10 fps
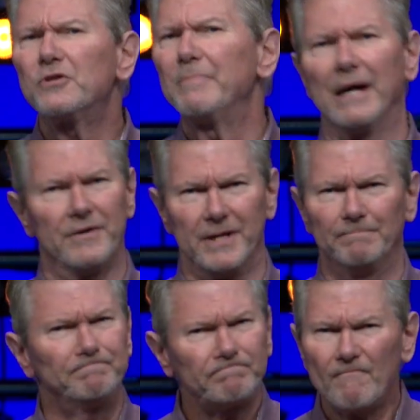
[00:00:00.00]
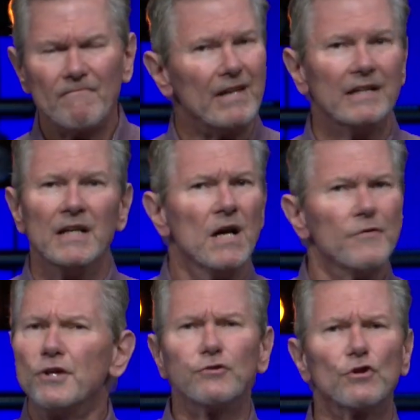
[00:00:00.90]
about Him.
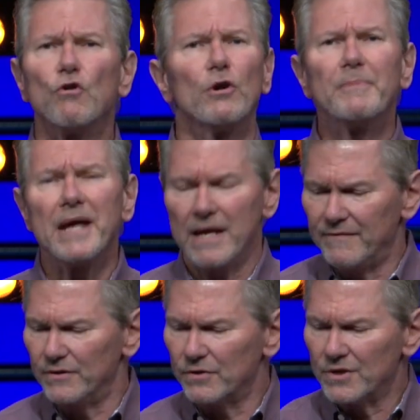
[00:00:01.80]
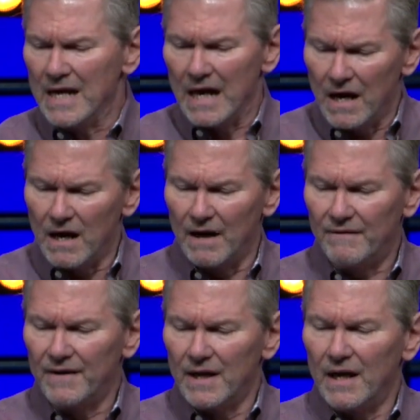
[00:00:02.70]
These are core behaviors
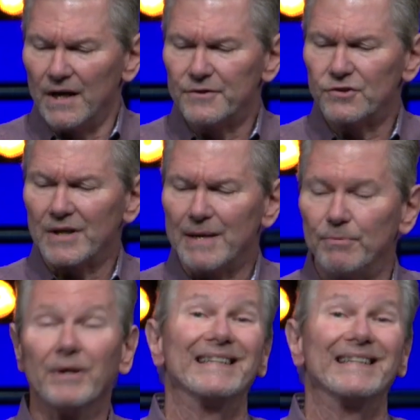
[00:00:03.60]
of a disciple.